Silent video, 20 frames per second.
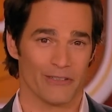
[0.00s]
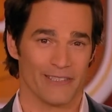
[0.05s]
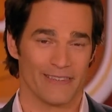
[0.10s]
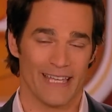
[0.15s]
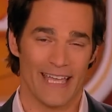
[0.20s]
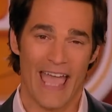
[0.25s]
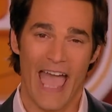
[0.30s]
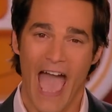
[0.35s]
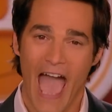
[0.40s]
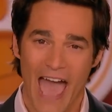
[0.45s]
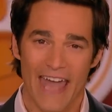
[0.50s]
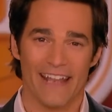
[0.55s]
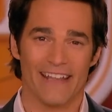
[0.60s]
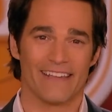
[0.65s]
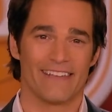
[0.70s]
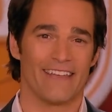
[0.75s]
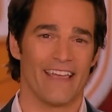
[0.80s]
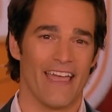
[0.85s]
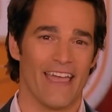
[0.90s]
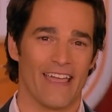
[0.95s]
that they had to
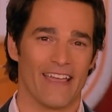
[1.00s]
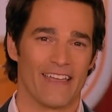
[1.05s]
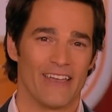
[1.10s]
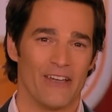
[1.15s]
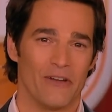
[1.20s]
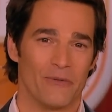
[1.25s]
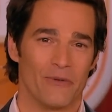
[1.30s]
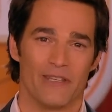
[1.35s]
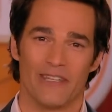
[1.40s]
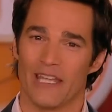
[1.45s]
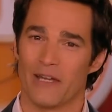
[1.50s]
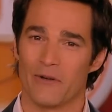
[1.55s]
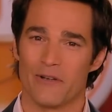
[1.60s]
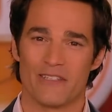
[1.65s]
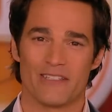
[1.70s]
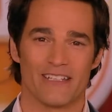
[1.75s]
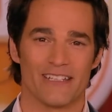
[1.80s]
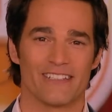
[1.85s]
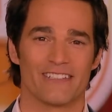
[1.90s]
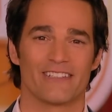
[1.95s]
take when they were
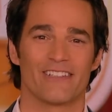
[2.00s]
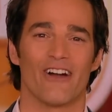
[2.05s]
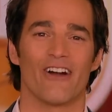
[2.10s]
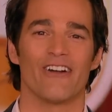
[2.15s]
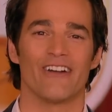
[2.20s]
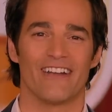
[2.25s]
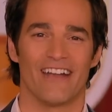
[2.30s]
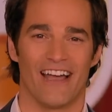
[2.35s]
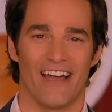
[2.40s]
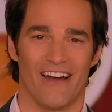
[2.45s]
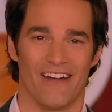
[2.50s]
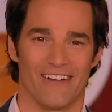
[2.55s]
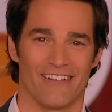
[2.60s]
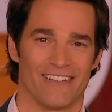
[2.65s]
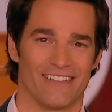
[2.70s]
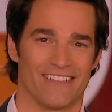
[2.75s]
just starting out.